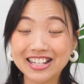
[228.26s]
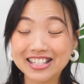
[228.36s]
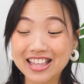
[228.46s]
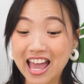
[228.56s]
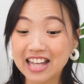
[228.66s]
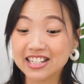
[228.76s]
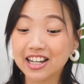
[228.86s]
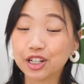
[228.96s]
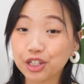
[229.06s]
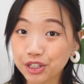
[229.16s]
that
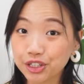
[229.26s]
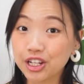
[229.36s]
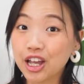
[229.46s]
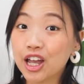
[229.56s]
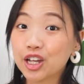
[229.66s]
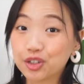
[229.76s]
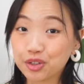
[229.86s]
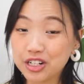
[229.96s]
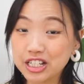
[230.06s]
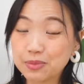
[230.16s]
a good,
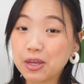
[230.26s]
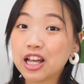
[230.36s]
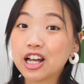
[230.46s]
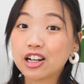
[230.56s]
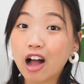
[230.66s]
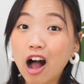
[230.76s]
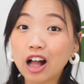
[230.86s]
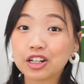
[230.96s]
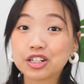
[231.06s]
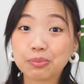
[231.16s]
crisp,
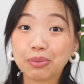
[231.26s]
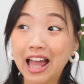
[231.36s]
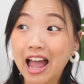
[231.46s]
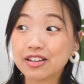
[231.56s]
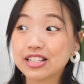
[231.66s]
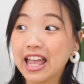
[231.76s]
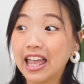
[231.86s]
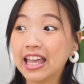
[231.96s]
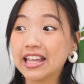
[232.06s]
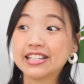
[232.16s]
colored blouse
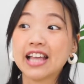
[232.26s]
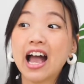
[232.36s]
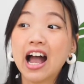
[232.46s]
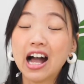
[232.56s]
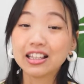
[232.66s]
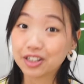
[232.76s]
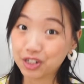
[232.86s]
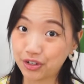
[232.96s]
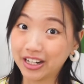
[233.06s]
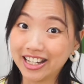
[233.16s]
is a little
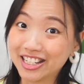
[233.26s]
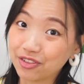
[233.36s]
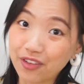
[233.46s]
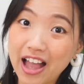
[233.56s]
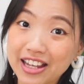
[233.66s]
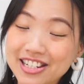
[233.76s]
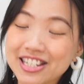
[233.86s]
tricky to find.